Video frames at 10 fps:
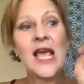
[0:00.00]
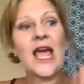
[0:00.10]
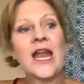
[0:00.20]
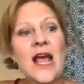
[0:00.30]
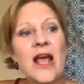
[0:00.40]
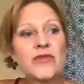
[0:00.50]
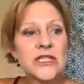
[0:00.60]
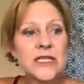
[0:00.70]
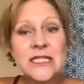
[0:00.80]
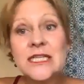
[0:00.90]
And I
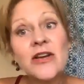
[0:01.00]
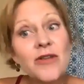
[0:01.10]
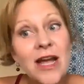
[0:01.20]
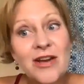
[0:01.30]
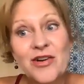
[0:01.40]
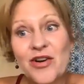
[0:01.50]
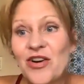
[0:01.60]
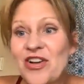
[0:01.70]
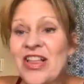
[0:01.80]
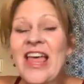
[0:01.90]
was a cigarette
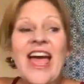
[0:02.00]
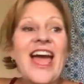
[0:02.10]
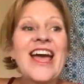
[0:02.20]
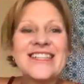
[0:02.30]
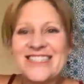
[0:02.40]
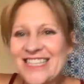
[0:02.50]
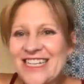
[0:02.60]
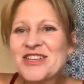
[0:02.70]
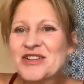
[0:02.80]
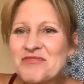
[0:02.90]
girl at
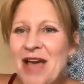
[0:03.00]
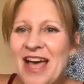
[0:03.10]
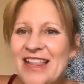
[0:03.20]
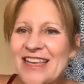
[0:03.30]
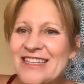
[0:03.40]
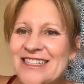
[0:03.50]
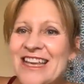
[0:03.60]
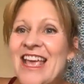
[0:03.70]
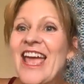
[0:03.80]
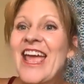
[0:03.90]
Caesar's Palace.
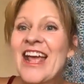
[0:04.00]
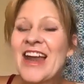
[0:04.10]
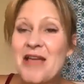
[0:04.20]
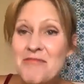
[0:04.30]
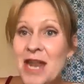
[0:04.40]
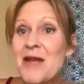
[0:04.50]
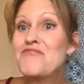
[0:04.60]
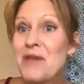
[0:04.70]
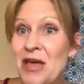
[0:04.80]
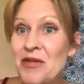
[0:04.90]
And I met a
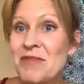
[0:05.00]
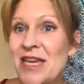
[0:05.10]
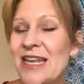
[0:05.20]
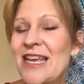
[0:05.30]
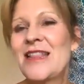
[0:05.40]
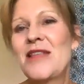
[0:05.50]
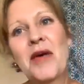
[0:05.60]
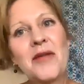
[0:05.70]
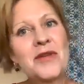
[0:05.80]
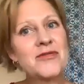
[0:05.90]
bellman, and the
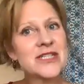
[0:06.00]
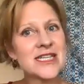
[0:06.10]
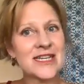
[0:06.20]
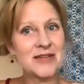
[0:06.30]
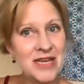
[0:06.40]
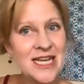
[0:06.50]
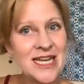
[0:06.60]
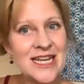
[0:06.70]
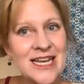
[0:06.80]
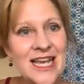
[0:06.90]
bellman was a
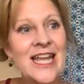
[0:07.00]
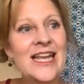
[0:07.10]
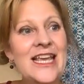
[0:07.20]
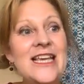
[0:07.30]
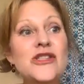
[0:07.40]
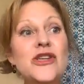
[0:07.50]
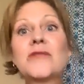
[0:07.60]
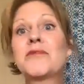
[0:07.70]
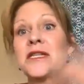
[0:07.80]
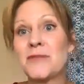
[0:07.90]
comedian, and he
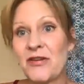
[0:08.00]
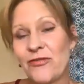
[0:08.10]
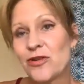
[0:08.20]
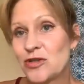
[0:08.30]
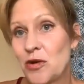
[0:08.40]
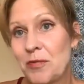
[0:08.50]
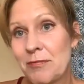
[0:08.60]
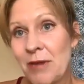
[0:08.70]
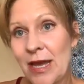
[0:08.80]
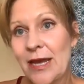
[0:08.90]
took me to my first open
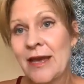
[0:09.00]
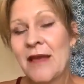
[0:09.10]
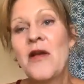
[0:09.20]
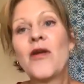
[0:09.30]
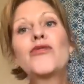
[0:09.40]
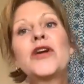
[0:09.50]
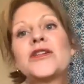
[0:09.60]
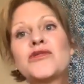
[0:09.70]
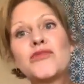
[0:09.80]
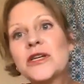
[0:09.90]
mic,
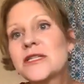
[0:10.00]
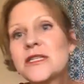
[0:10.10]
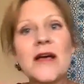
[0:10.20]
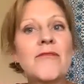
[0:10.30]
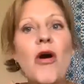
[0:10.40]
which was some